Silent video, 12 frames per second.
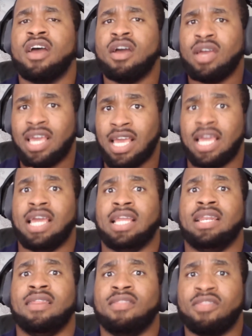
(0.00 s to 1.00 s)

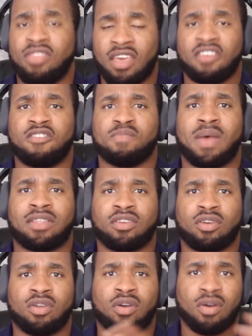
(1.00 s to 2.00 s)
in this
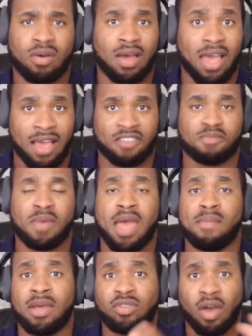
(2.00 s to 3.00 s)
particular
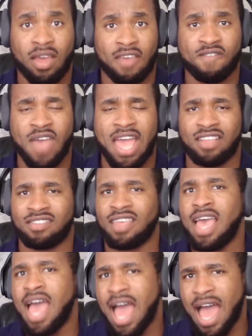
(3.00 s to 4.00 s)
experiment or event.
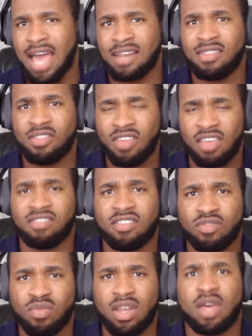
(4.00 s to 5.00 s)
And this
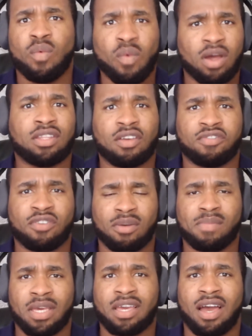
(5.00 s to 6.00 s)
is really wonderful,
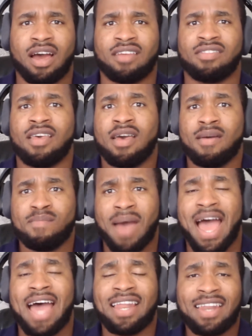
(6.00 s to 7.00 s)
because
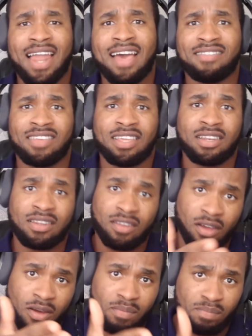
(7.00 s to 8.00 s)
by analyzing
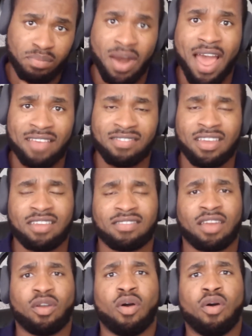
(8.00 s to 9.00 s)
the present
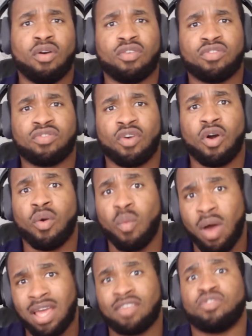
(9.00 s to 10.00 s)
and also
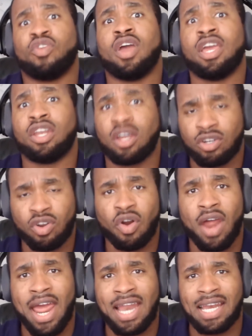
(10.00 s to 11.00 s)
what is going on
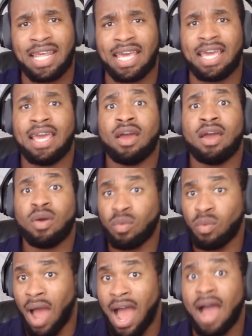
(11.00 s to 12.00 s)
currently,
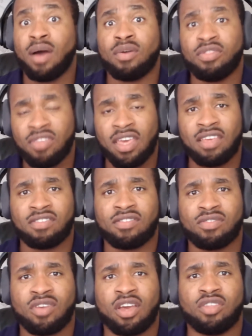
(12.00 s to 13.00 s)
how this
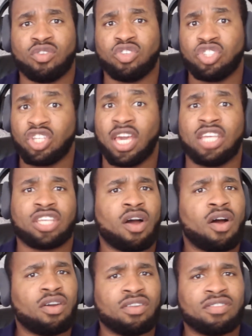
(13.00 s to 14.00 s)
is going to change our
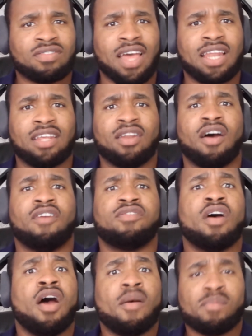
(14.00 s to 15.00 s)
understanding of
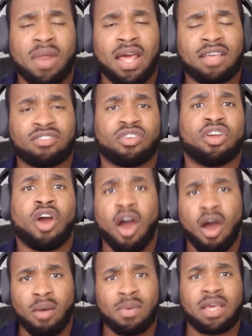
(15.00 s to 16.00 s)
planetary
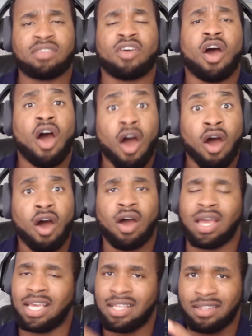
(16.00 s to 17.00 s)
orbit,
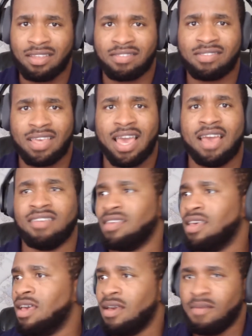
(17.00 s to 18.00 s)
or in this case
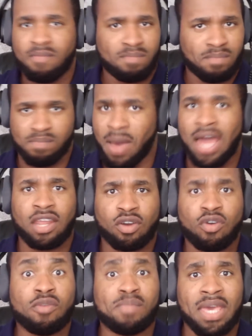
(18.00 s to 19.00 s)

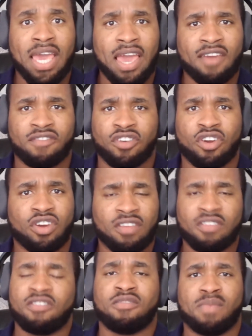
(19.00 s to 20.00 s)
particle behavior
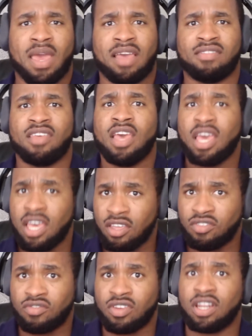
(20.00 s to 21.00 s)
in space,
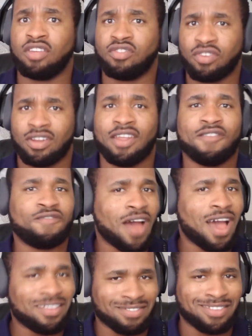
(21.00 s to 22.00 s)
is truly
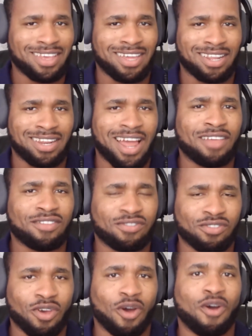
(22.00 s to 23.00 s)
fascinating. And
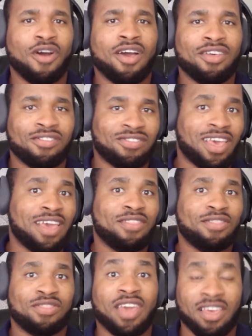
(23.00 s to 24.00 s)
so
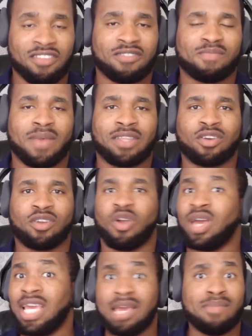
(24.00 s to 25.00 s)
seeing these particular
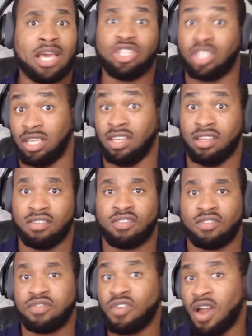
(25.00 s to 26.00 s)
images
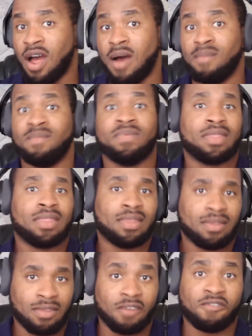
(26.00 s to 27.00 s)
from
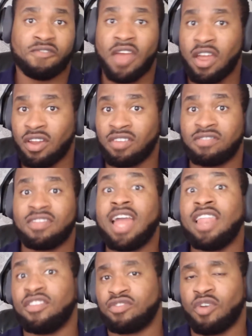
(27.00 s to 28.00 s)
the various
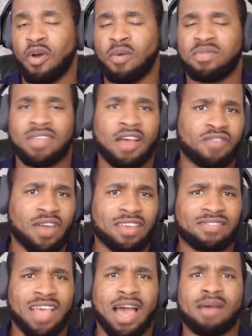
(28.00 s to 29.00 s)
telescopes, like for
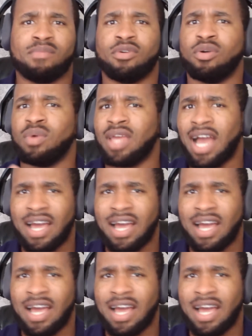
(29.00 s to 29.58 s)
example we had